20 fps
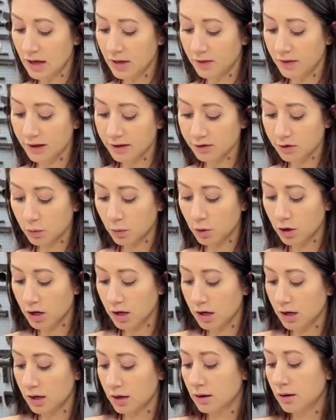This
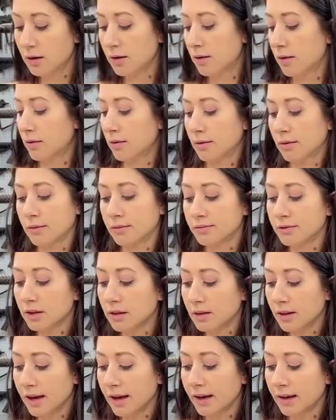one, the
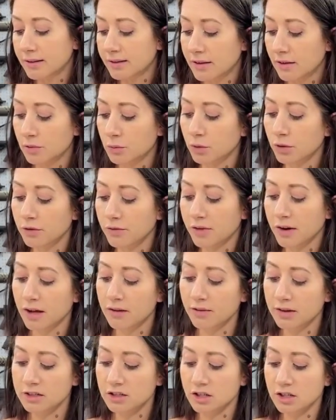length 7.5
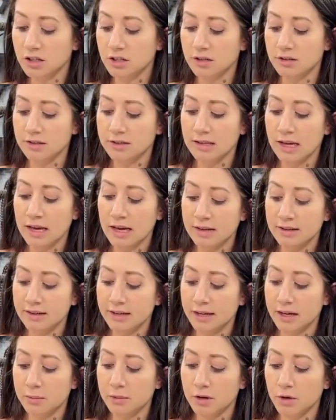inches,
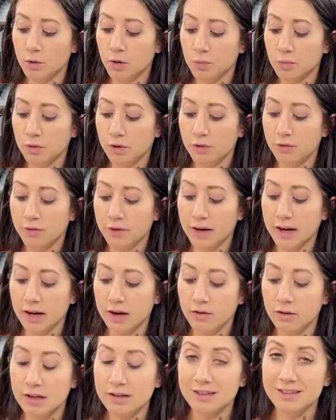diameter 1.5,
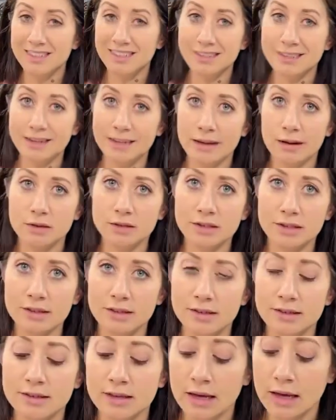16
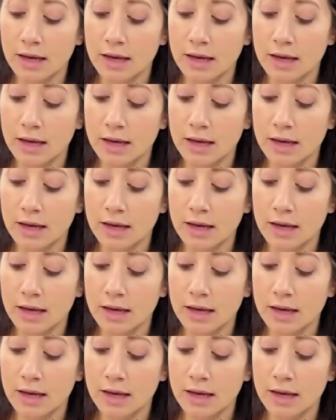ounces.